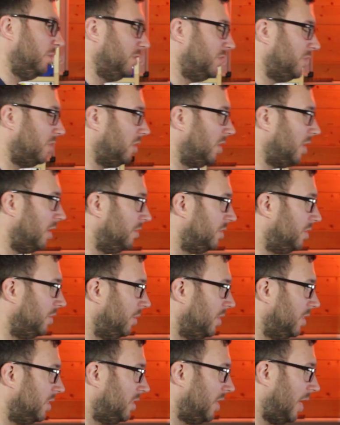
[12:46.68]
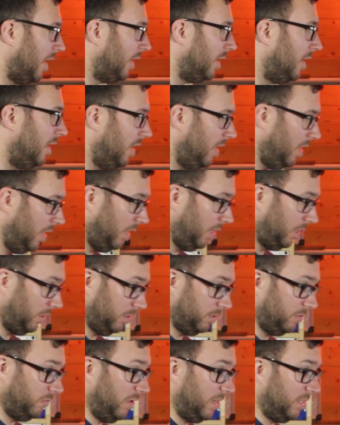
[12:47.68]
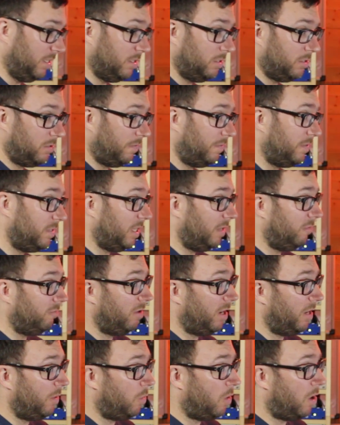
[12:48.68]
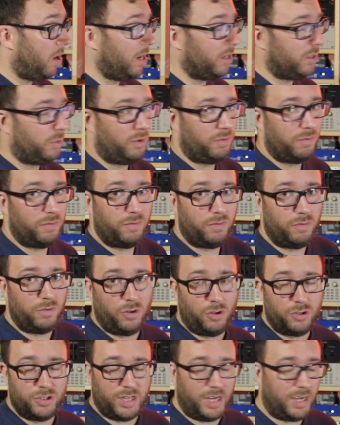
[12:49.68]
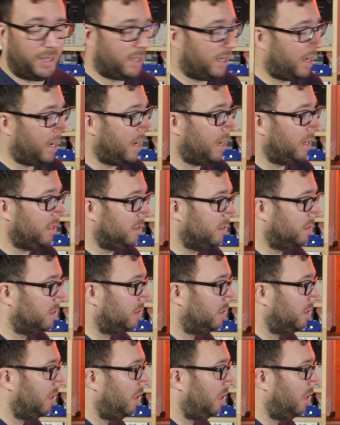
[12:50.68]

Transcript: which I'll go to in a sec, because Reason's obviously rewired with Logic, and